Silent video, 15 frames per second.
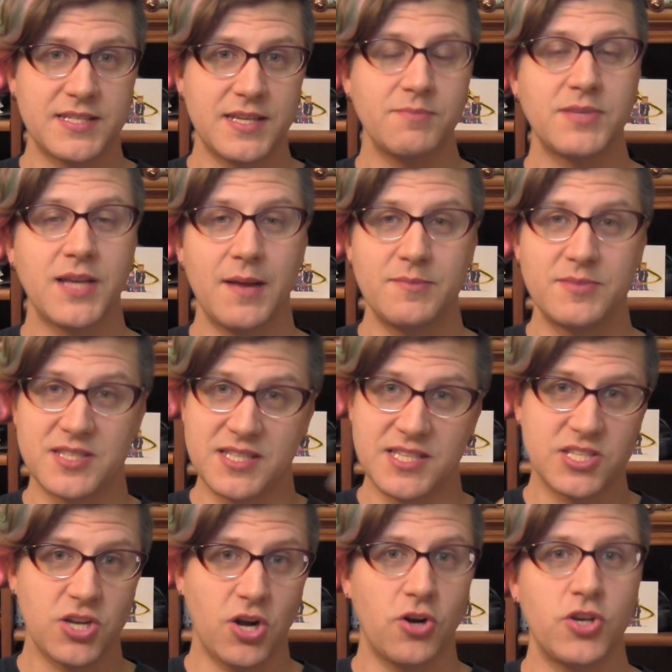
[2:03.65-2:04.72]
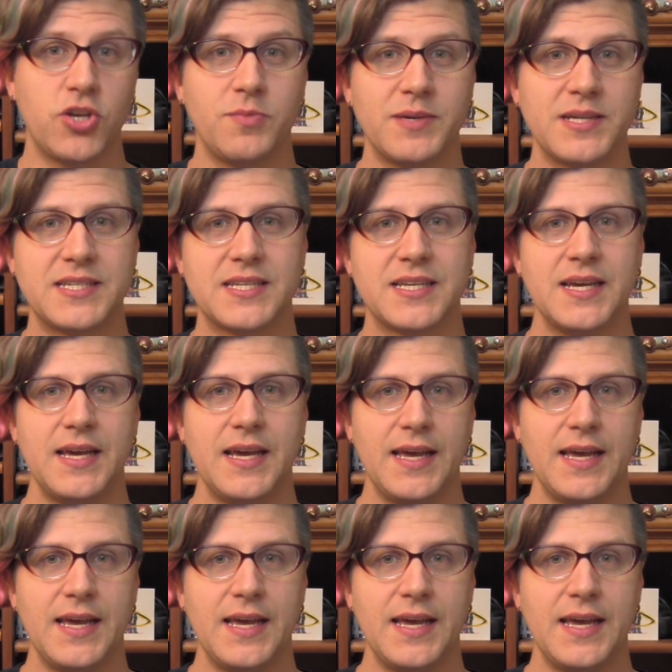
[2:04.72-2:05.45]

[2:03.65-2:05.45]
Sometimes this argument